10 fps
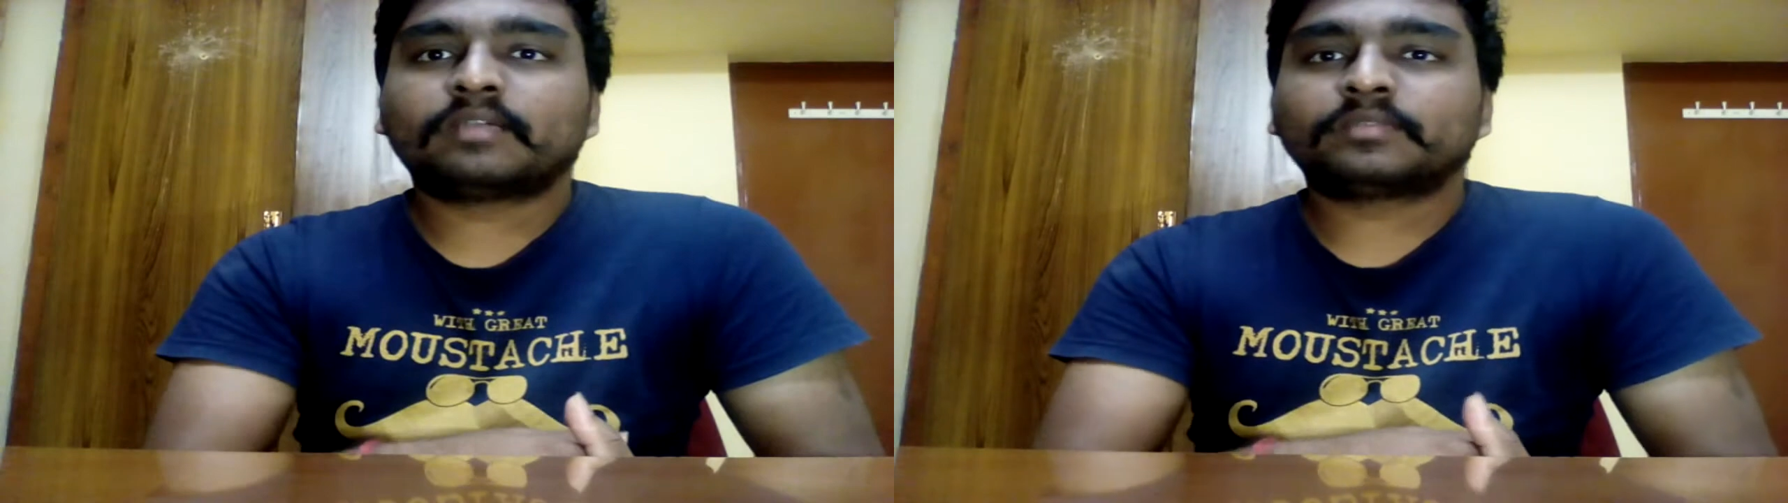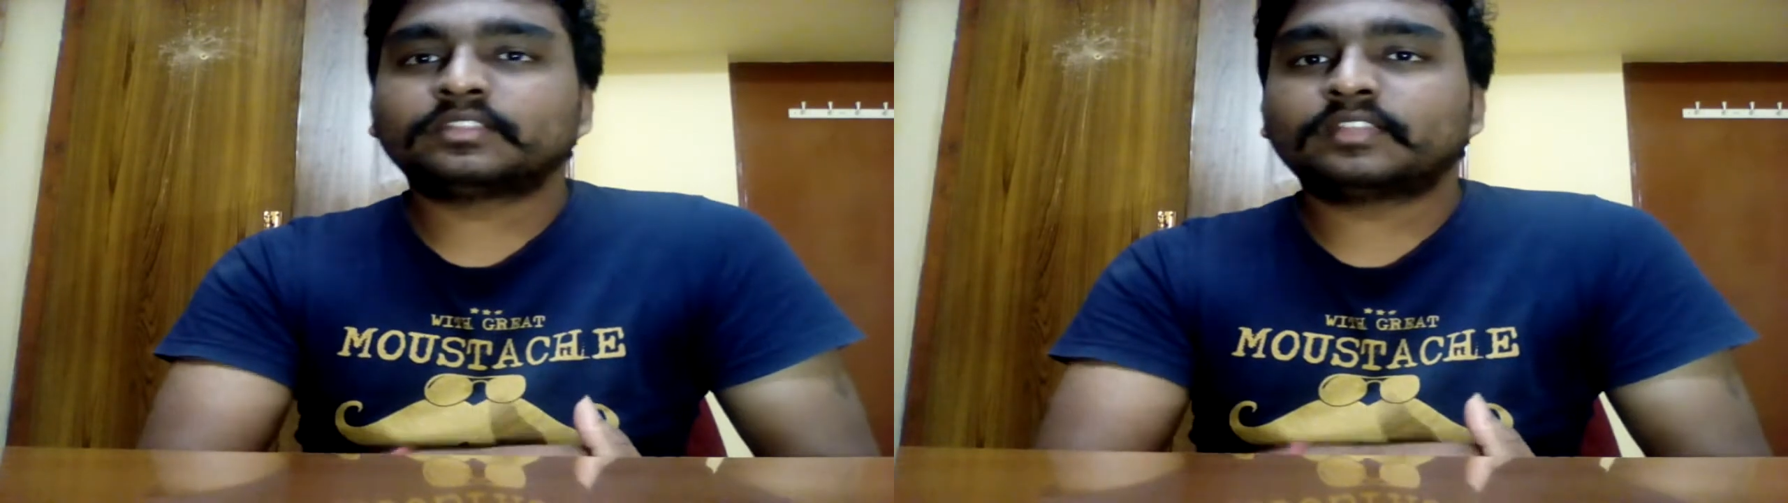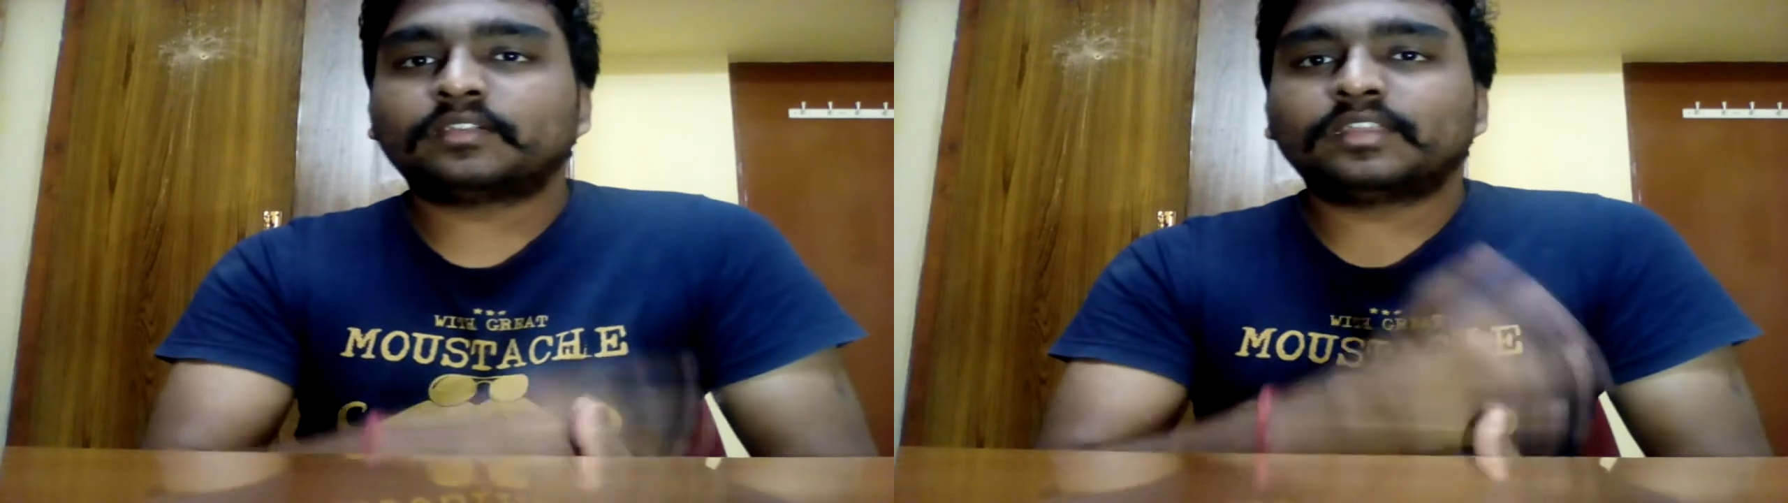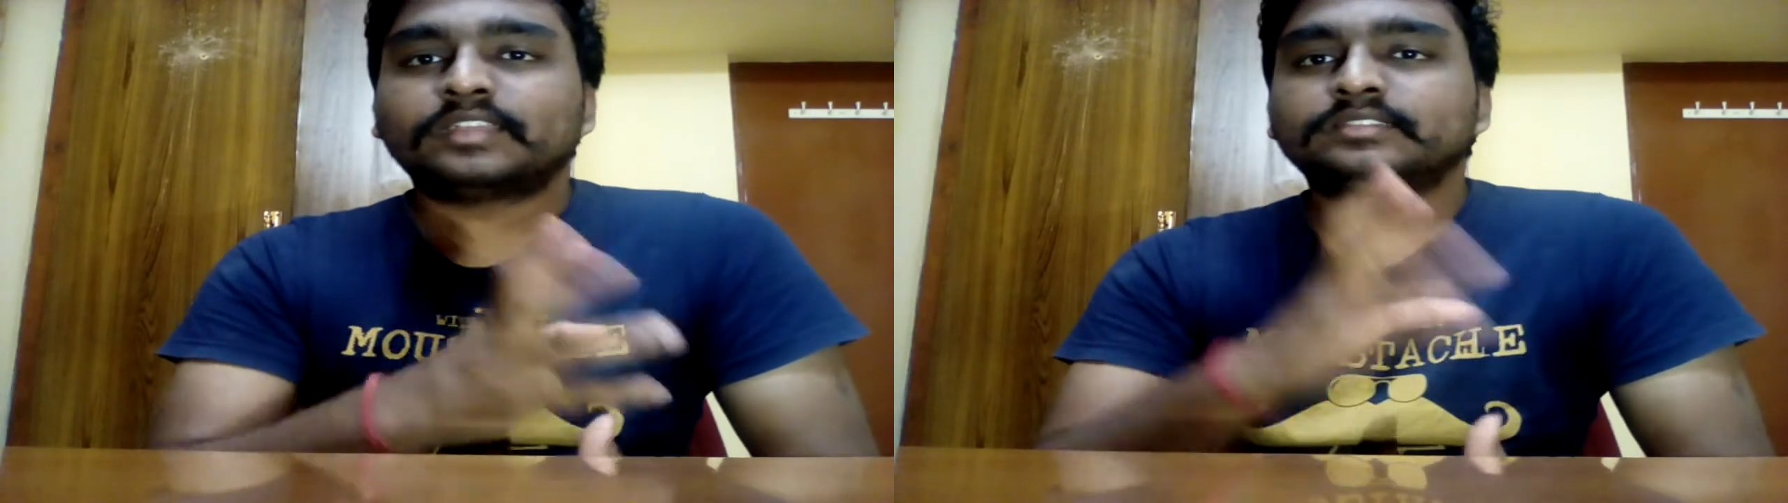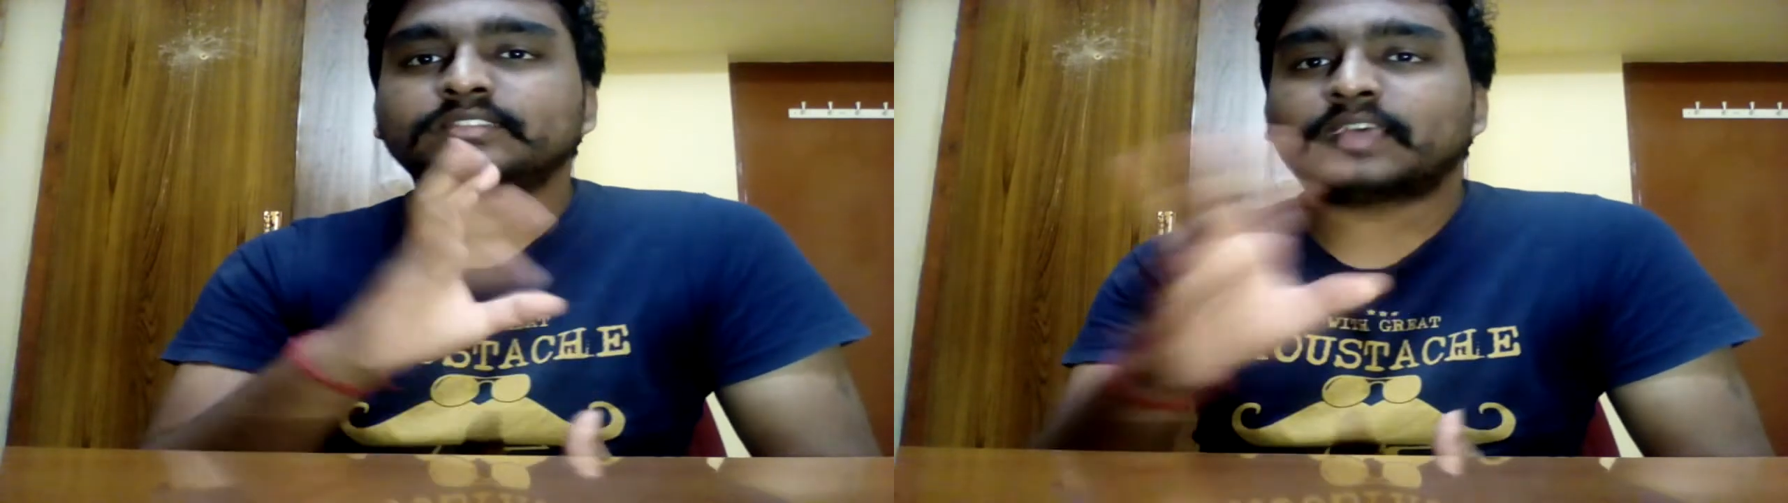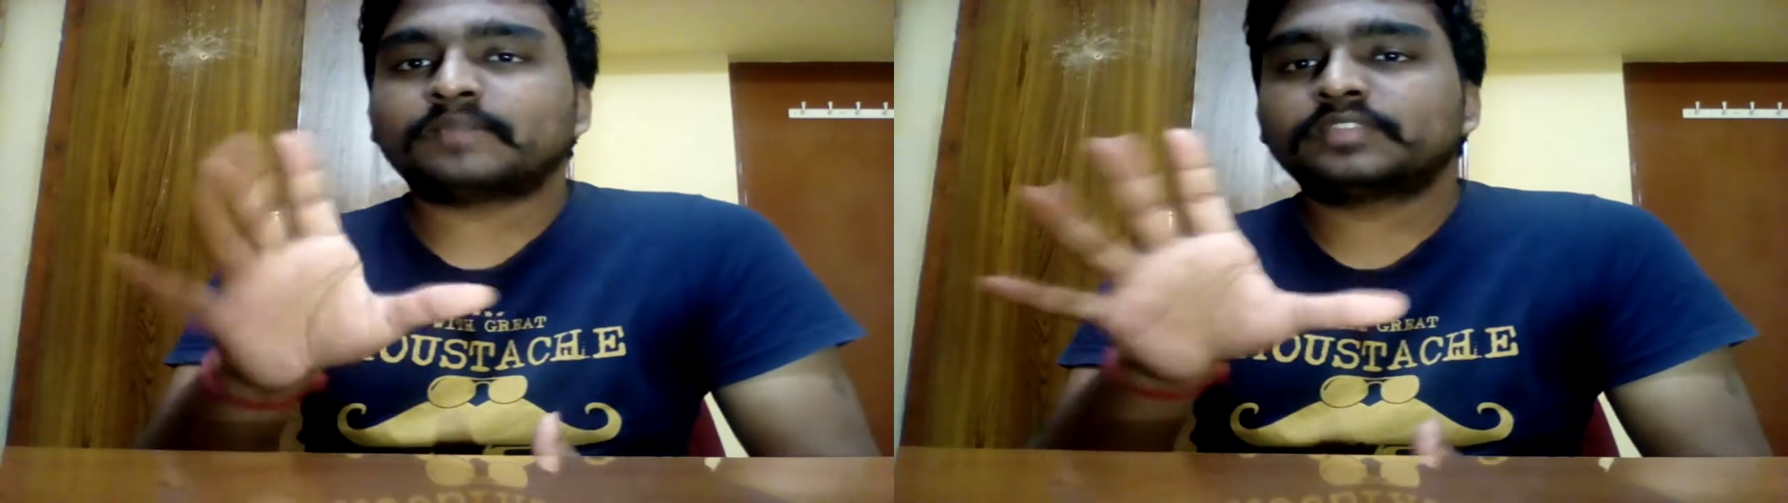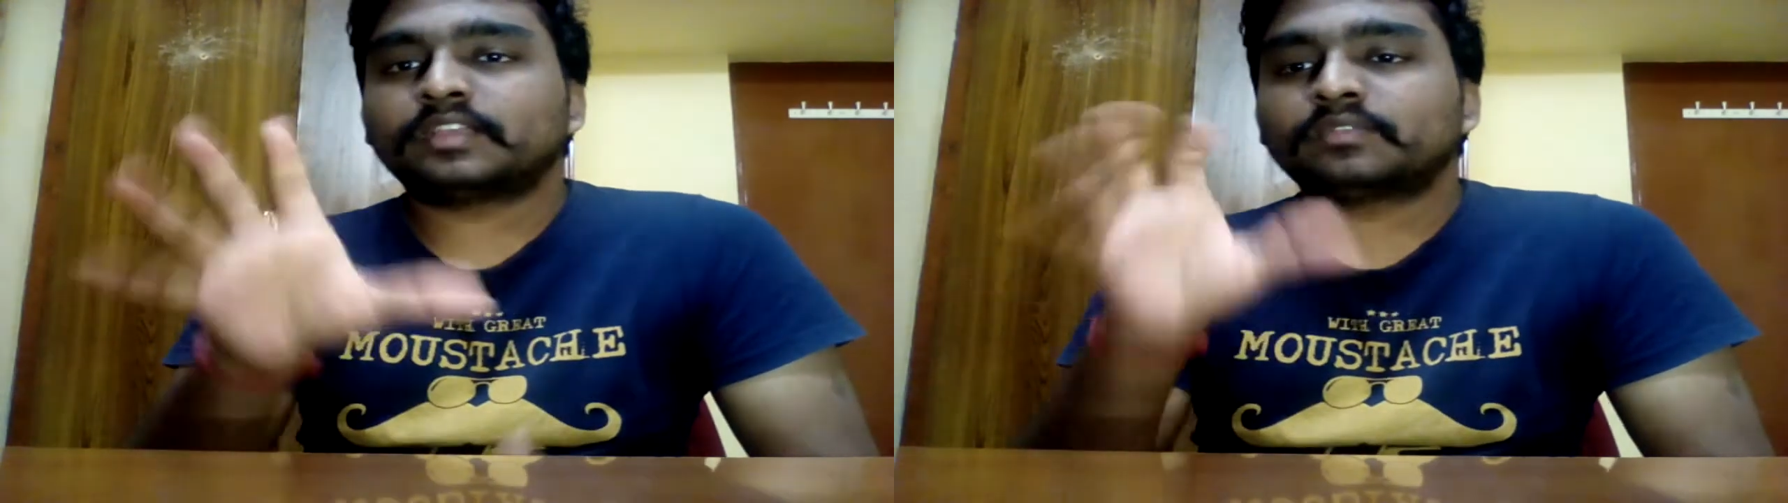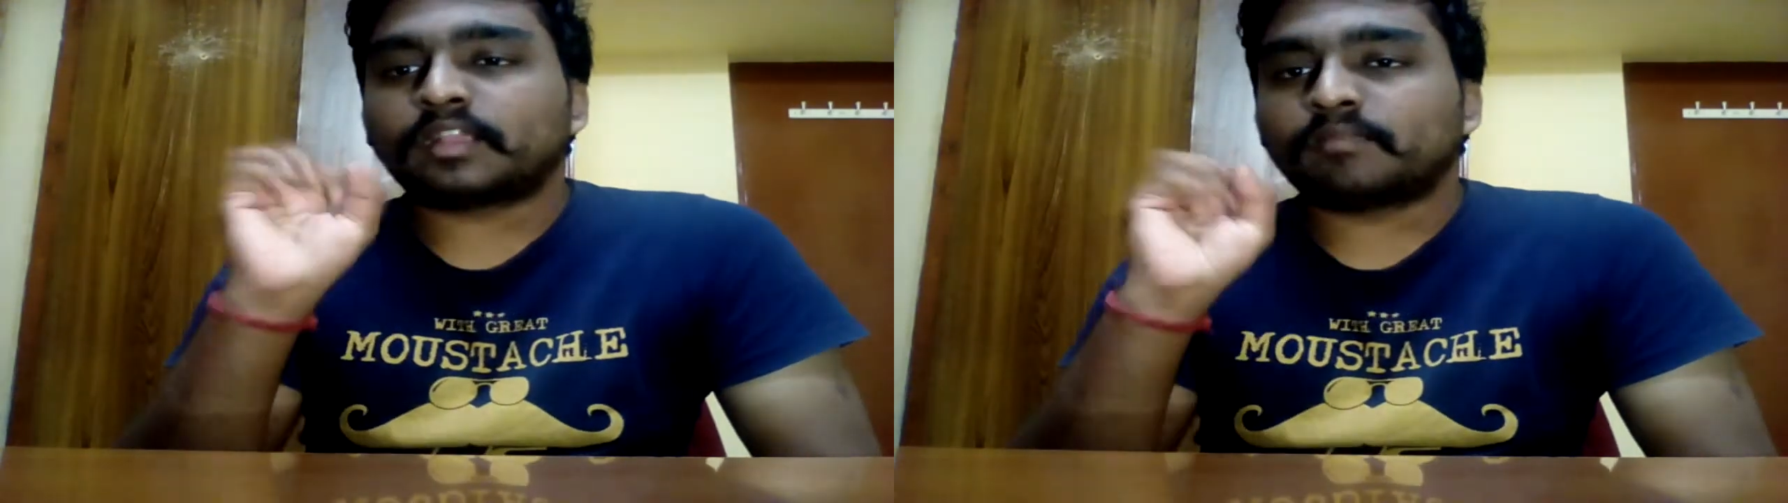but then they released this
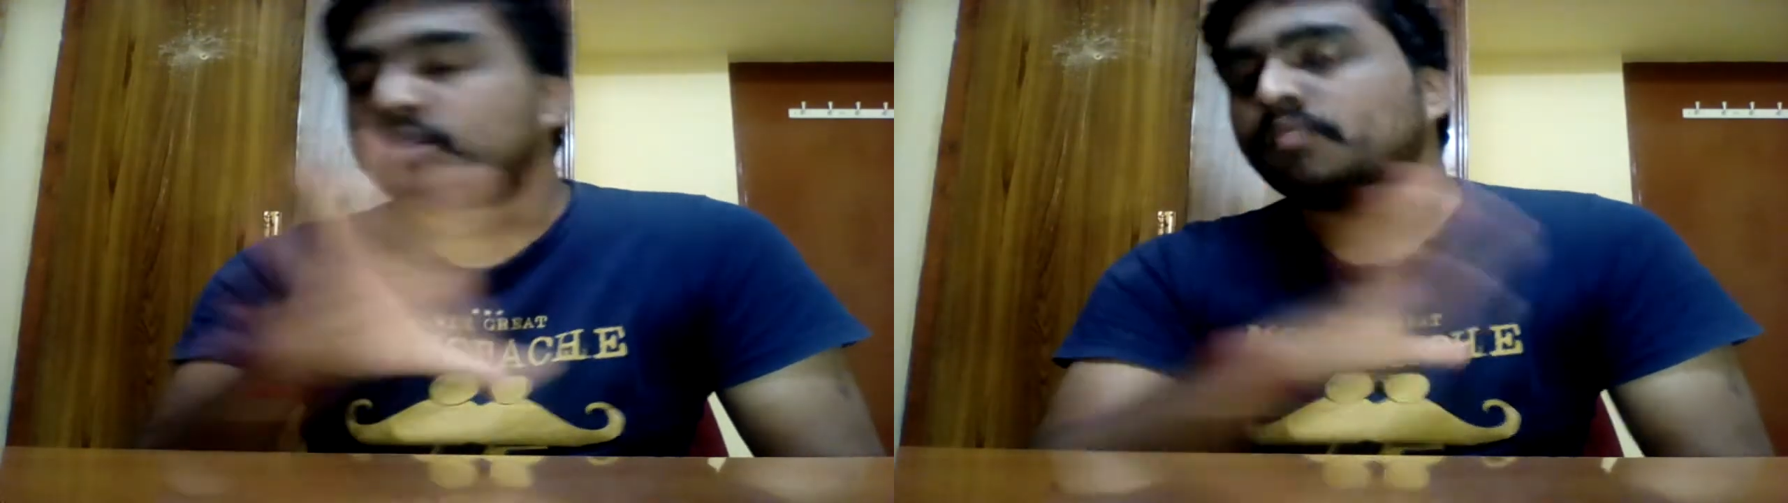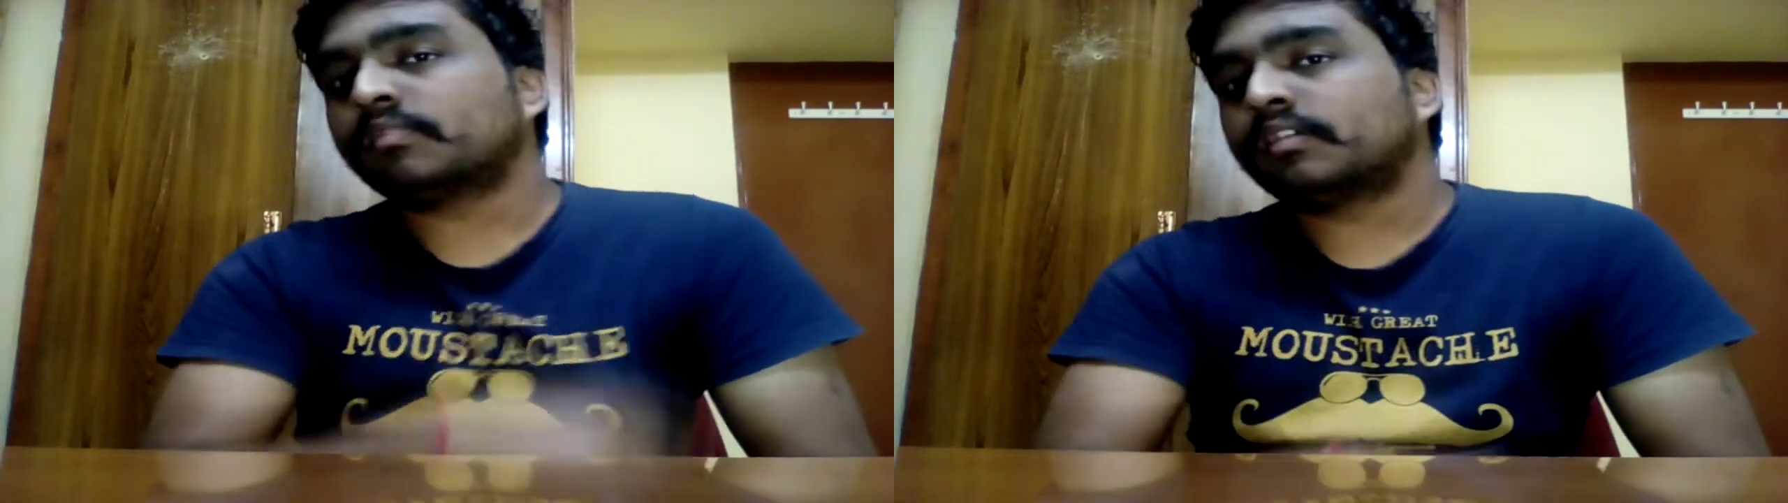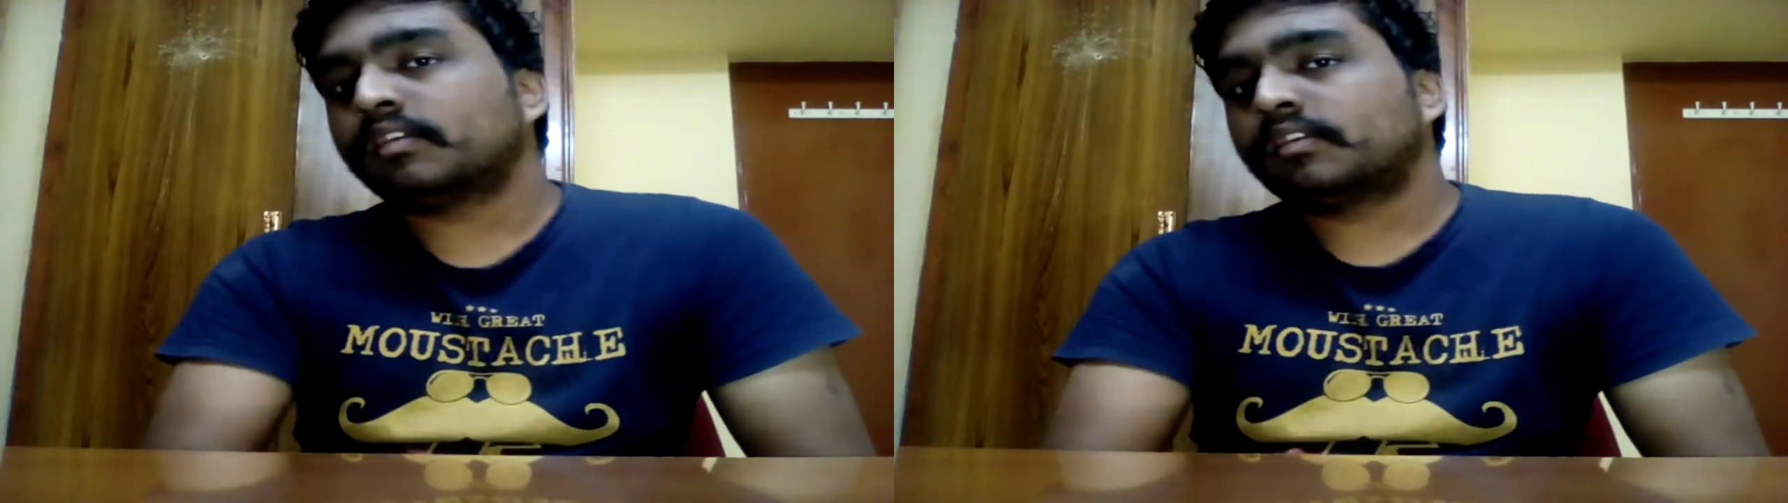update with like boom,